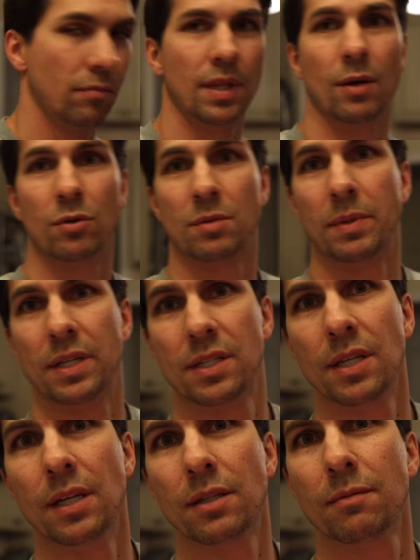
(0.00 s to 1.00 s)
that was my
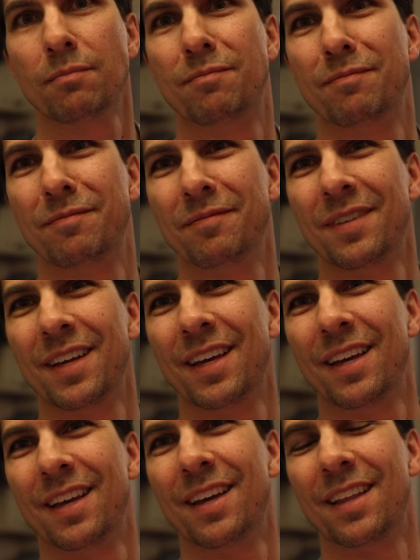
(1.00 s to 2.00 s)
seat,
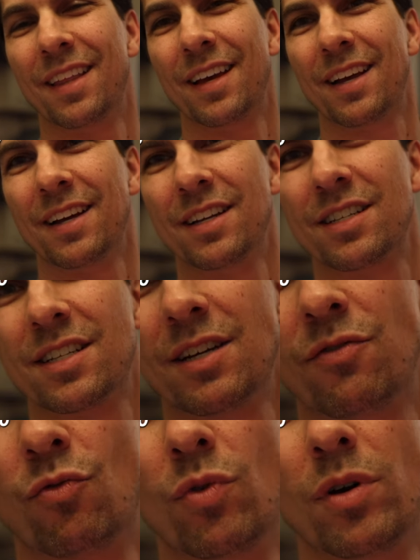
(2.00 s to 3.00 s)
that kind of
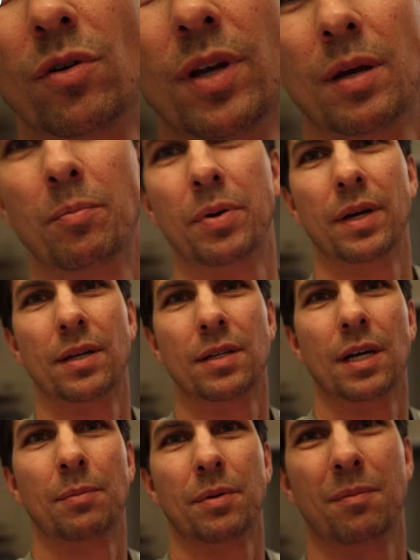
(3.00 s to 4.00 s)
stuff will get picked
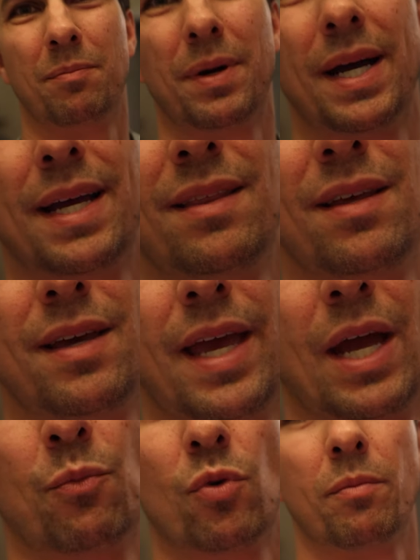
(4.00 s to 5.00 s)
up by the
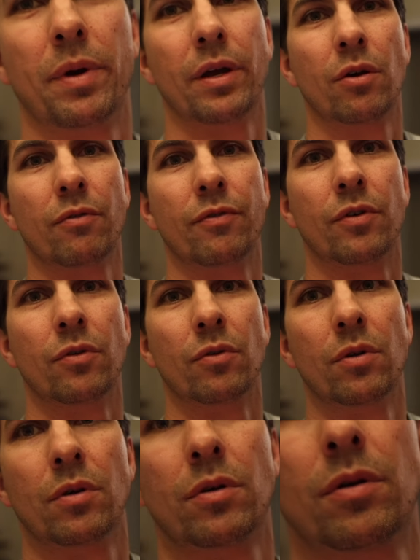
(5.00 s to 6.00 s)
camera microphone.
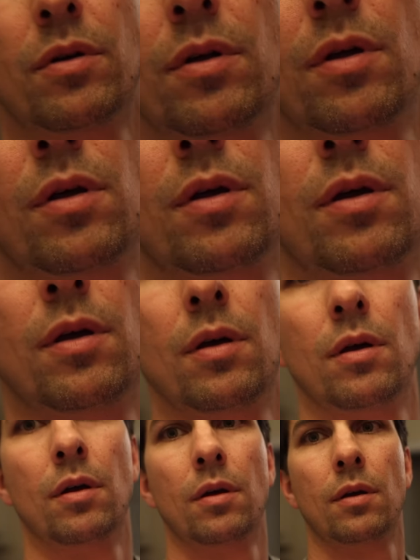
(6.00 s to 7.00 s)

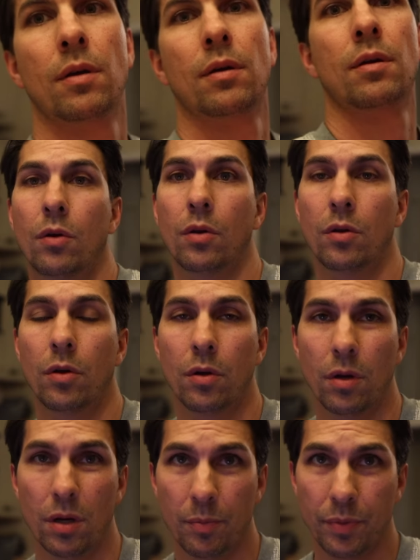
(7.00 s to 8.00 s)
You can
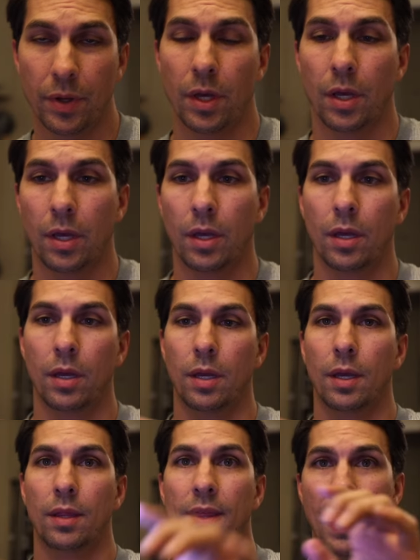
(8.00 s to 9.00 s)
hook up
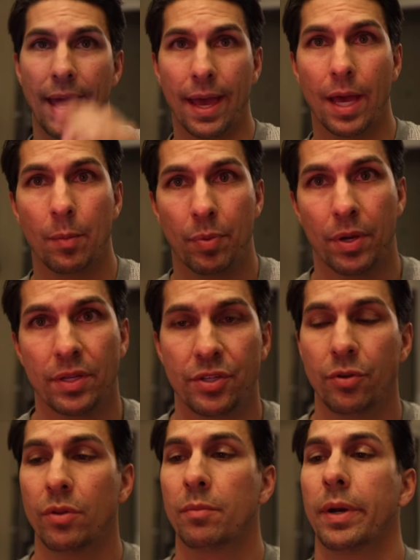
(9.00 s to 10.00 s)
the app
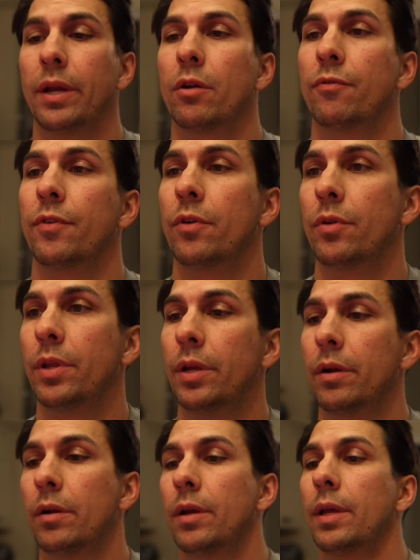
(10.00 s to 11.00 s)
to the microphone
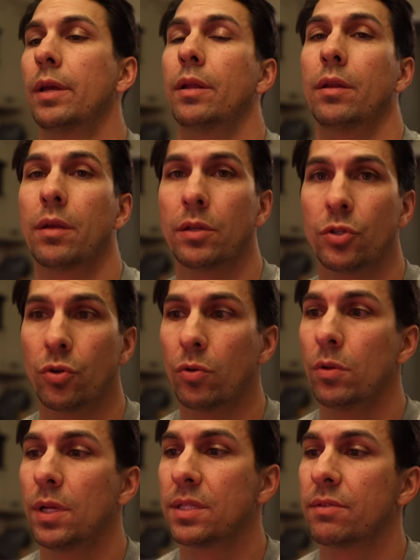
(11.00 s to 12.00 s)
here and
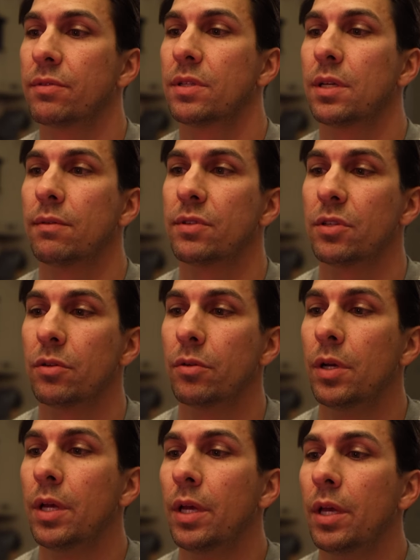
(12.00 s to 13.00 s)
control lots of stuff. So